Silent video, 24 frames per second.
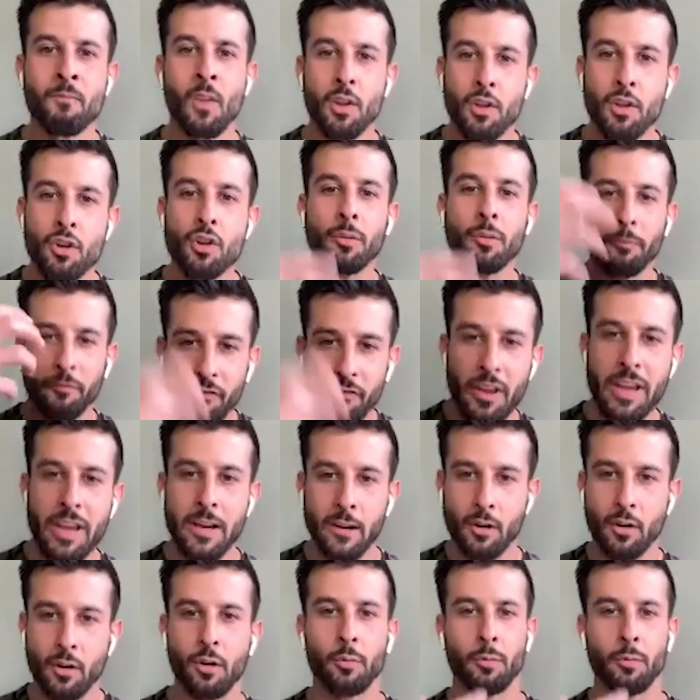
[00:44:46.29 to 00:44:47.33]
Your
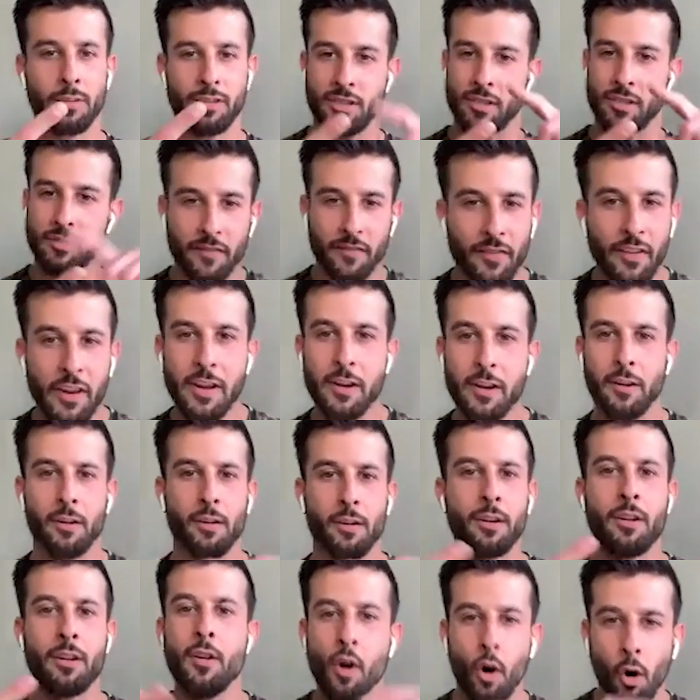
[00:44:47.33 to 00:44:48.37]
vehicle, which is
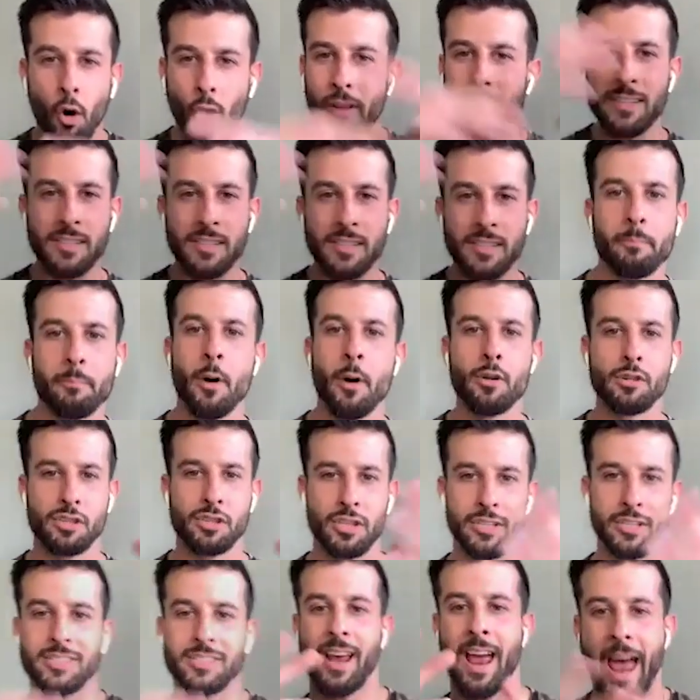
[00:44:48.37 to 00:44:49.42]
fear, all these
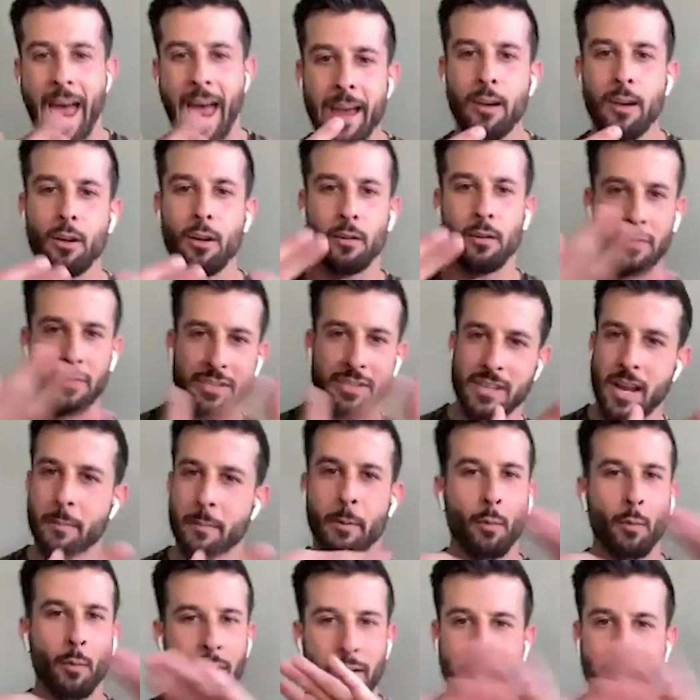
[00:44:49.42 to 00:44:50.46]
emotions, anger,
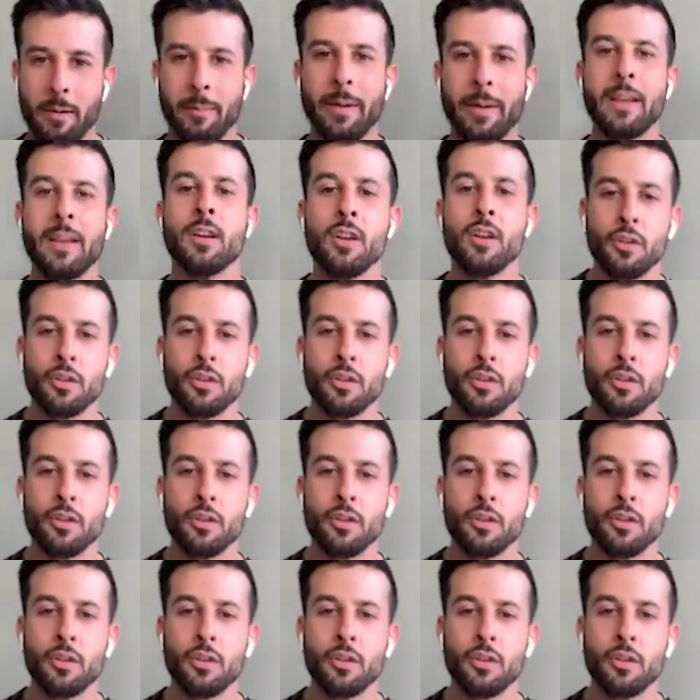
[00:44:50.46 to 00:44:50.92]
resentment, whatever it may be,